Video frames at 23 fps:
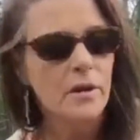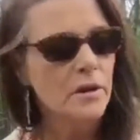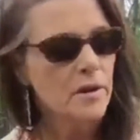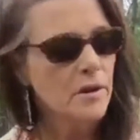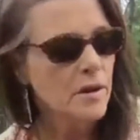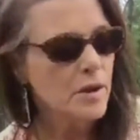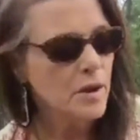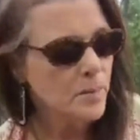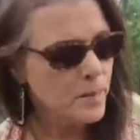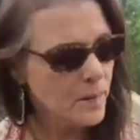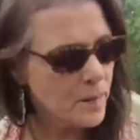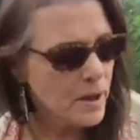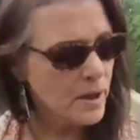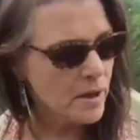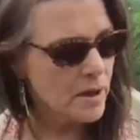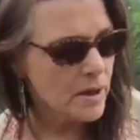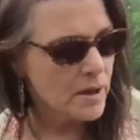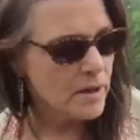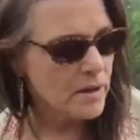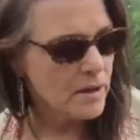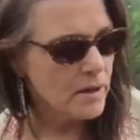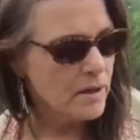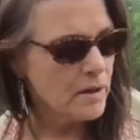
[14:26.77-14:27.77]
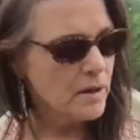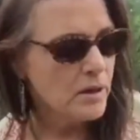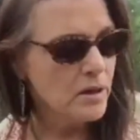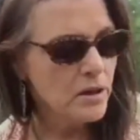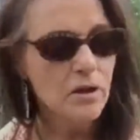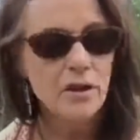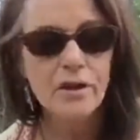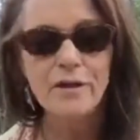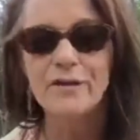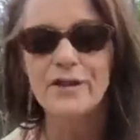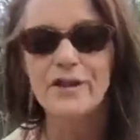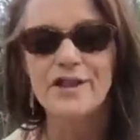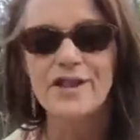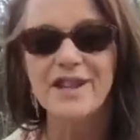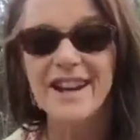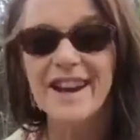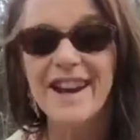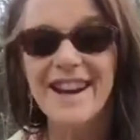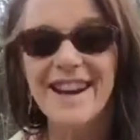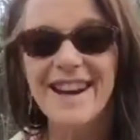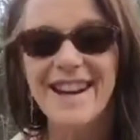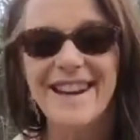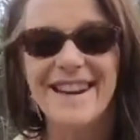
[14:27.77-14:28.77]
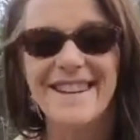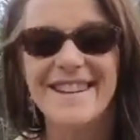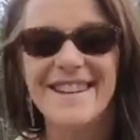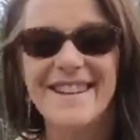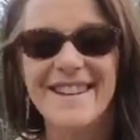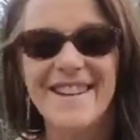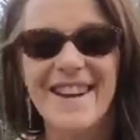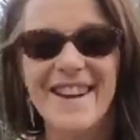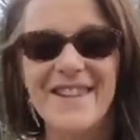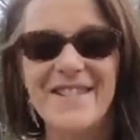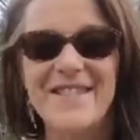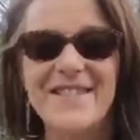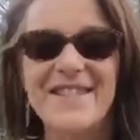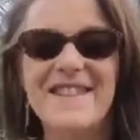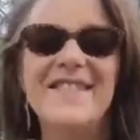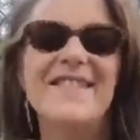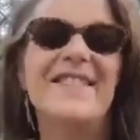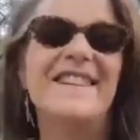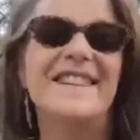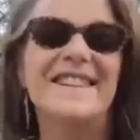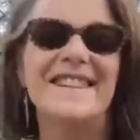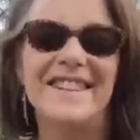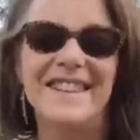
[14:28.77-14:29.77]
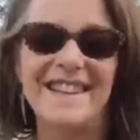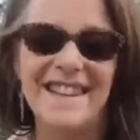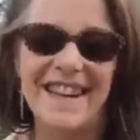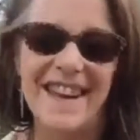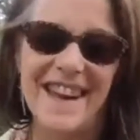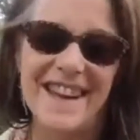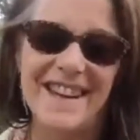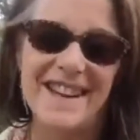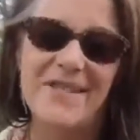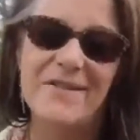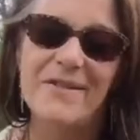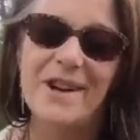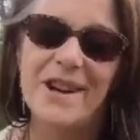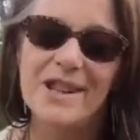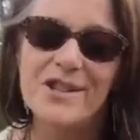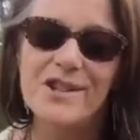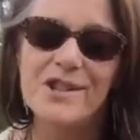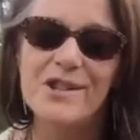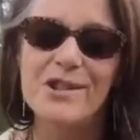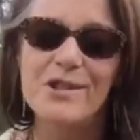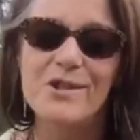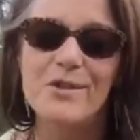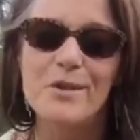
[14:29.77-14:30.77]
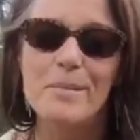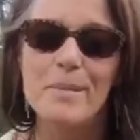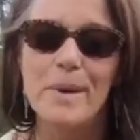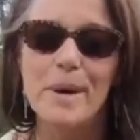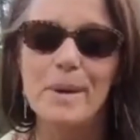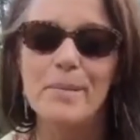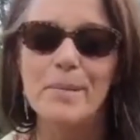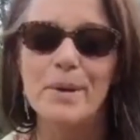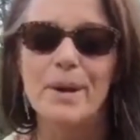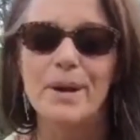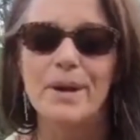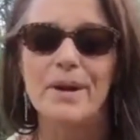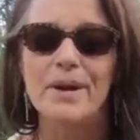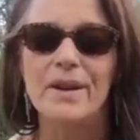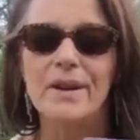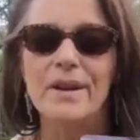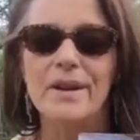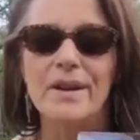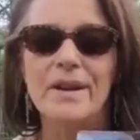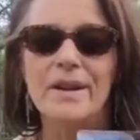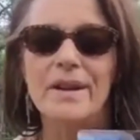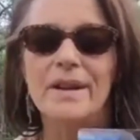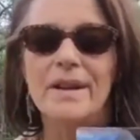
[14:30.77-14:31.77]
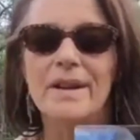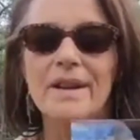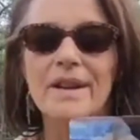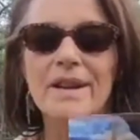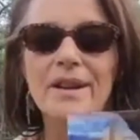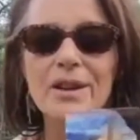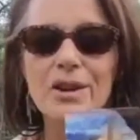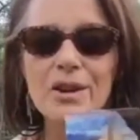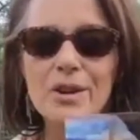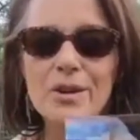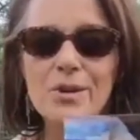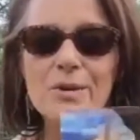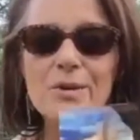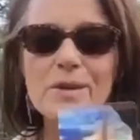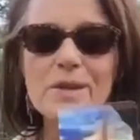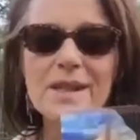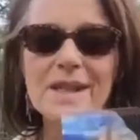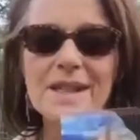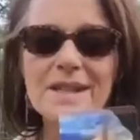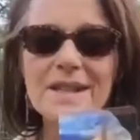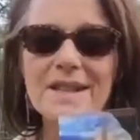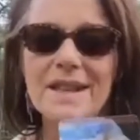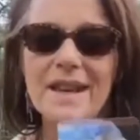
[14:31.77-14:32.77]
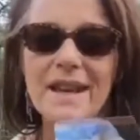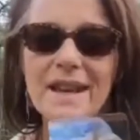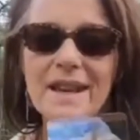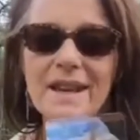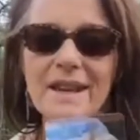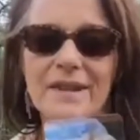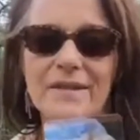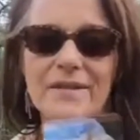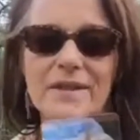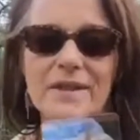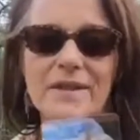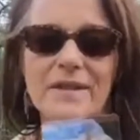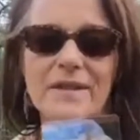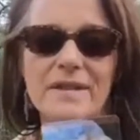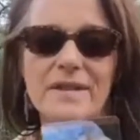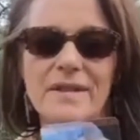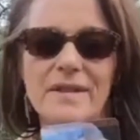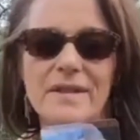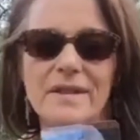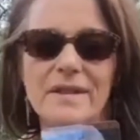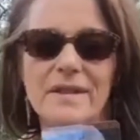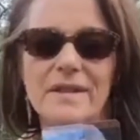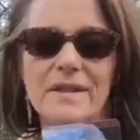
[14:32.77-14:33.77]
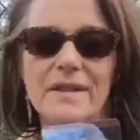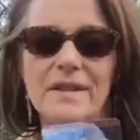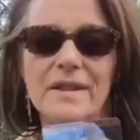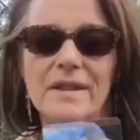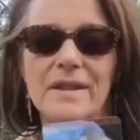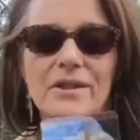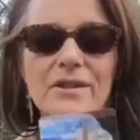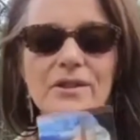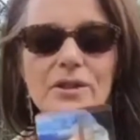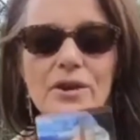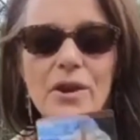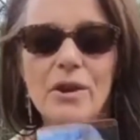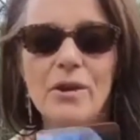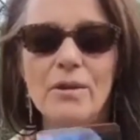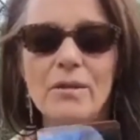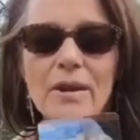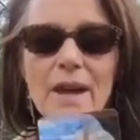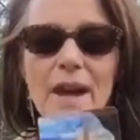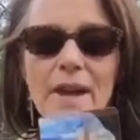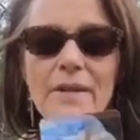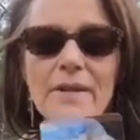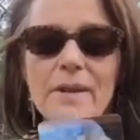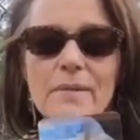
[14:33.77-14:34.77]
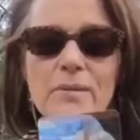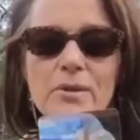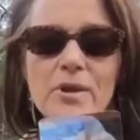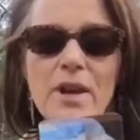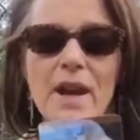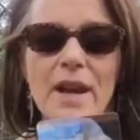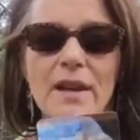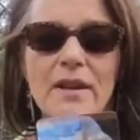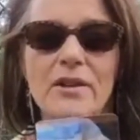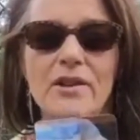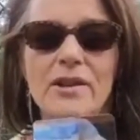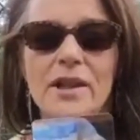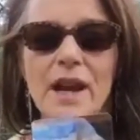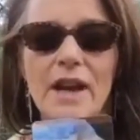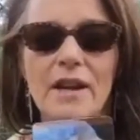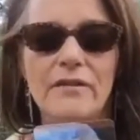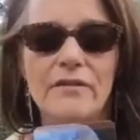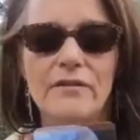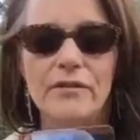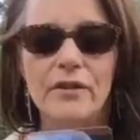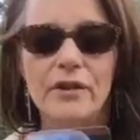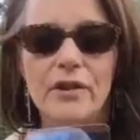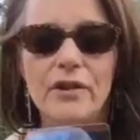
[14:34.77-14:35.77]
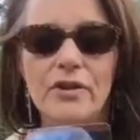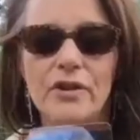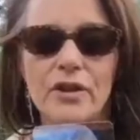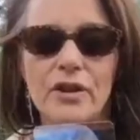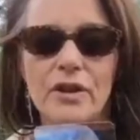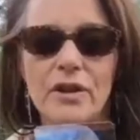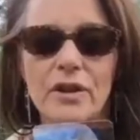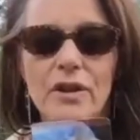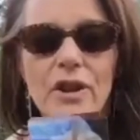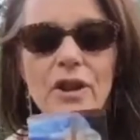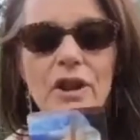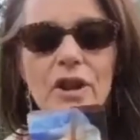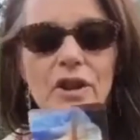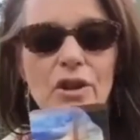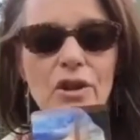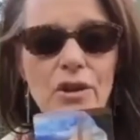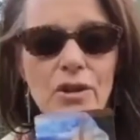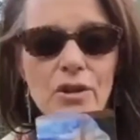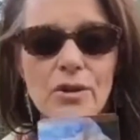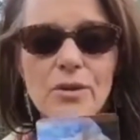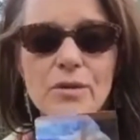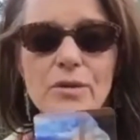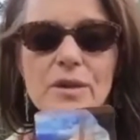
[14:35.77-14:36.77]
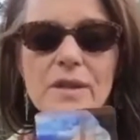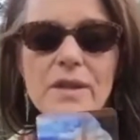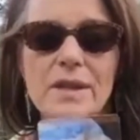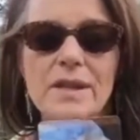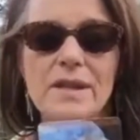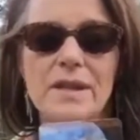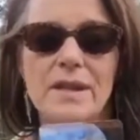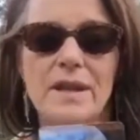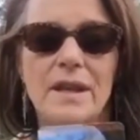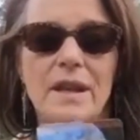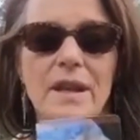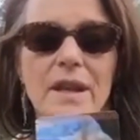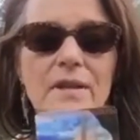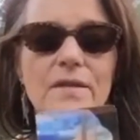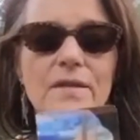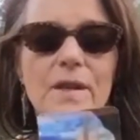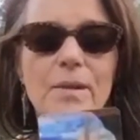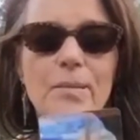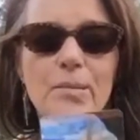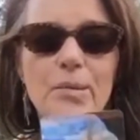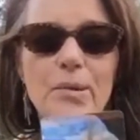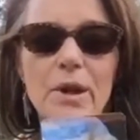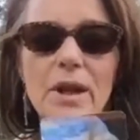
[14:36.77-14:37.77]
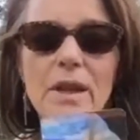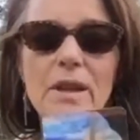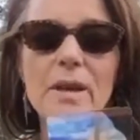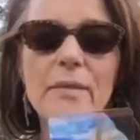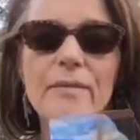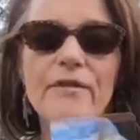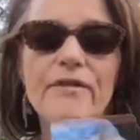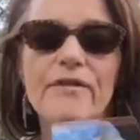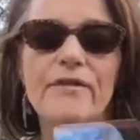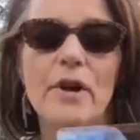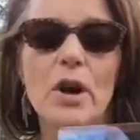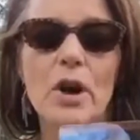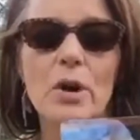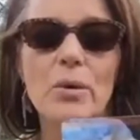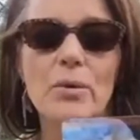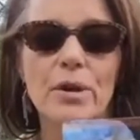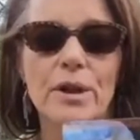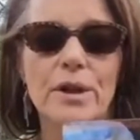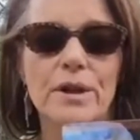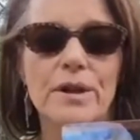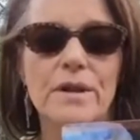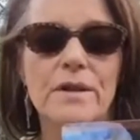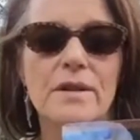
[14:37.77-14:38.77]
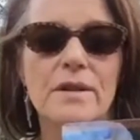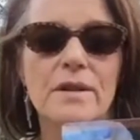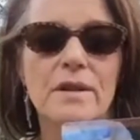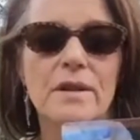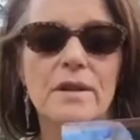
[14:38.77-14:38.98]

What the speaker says: Spirit, Universe, God, however you want to look at it, wants you to remember, use these gifts. Don't let them drag you down further. Use these gifts and bring them forward.